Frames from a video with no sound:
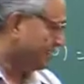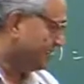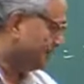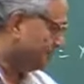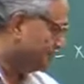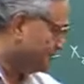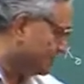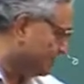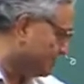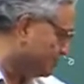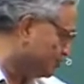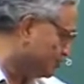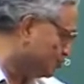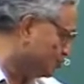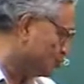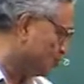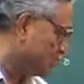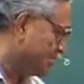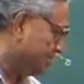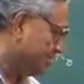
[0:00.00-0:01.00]
If these
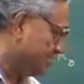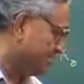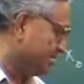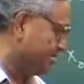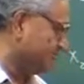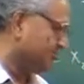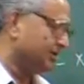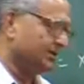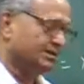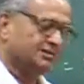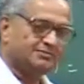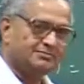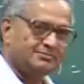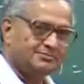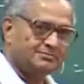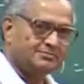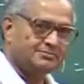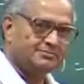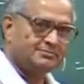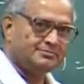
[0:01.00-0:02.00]
two are equal,
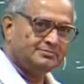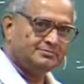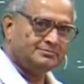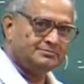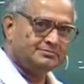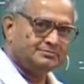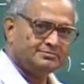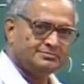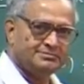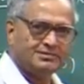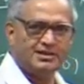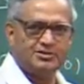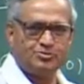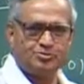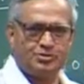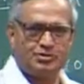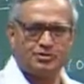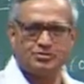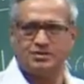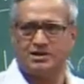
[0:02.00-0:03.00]
that is
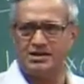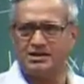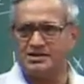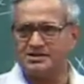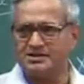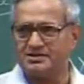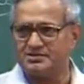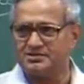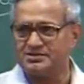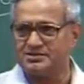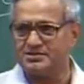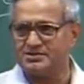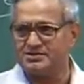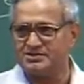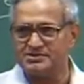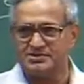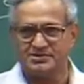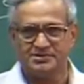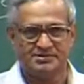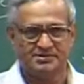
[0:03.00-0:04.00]
what you call it
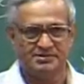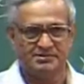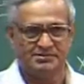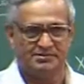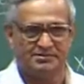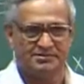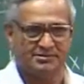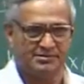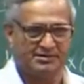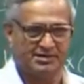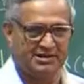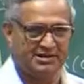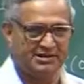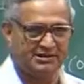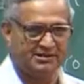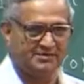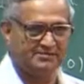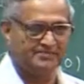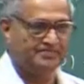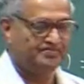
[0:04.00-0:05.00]
resonance. Okay.